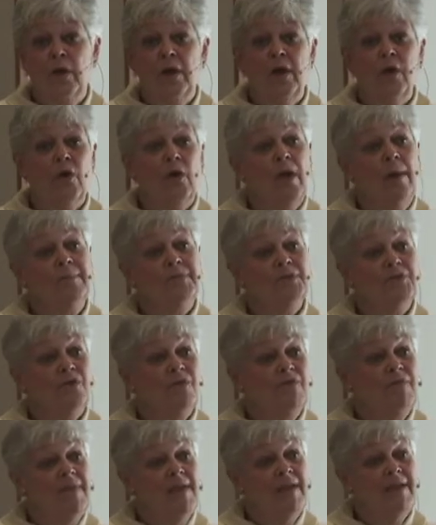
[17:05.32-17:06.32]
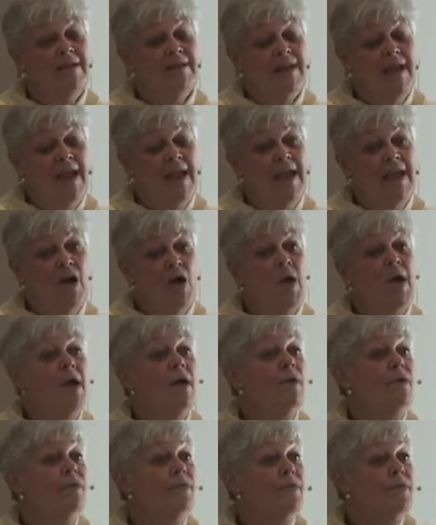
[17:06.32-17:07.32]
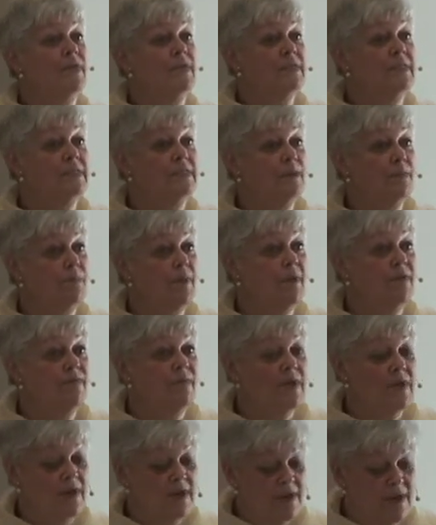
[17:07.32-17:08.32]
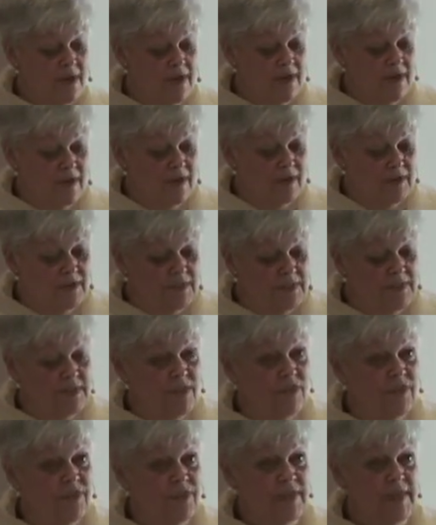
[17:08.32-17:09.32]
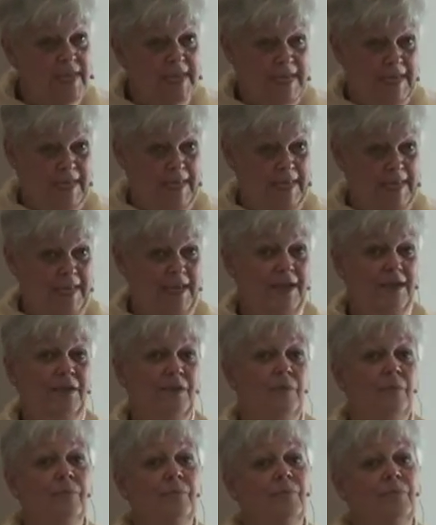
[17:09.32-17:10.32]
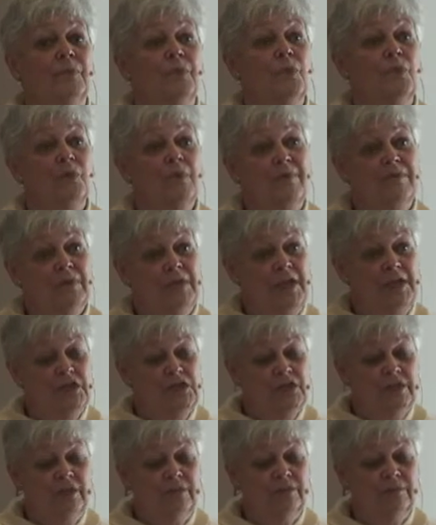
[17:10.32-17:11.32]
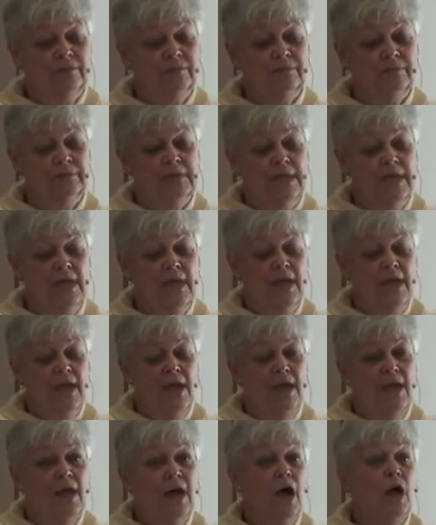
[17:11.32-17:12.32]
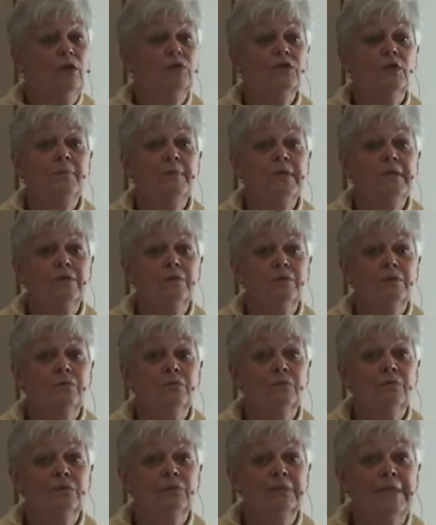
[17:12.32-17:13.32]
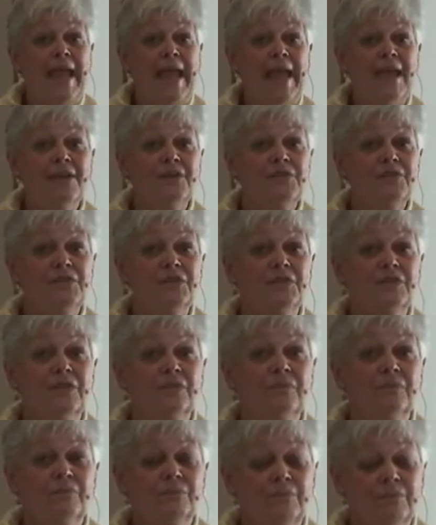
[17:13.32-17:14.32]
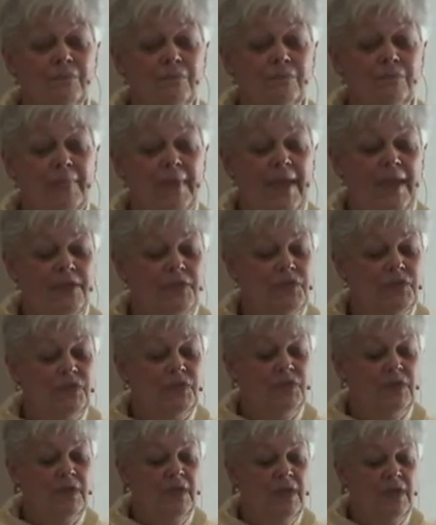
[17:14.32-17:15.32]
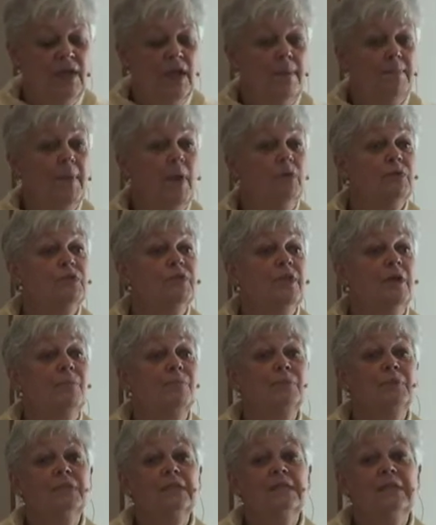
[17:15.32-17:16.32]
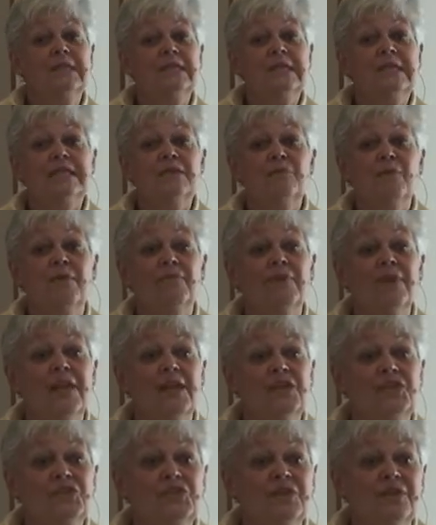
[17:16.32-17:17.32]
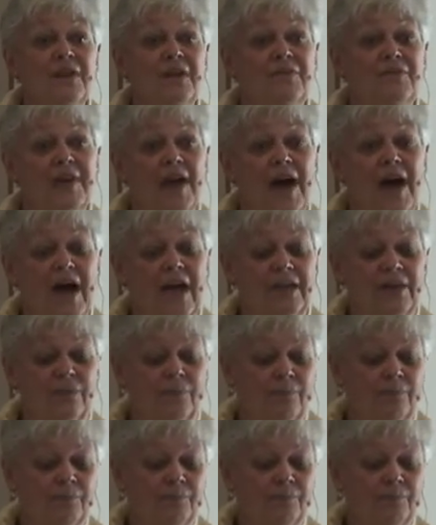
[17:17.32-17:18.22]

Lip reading: we're observing now, this Epiphany is the revelation. Ultimate, last, best, most complete revelation of God.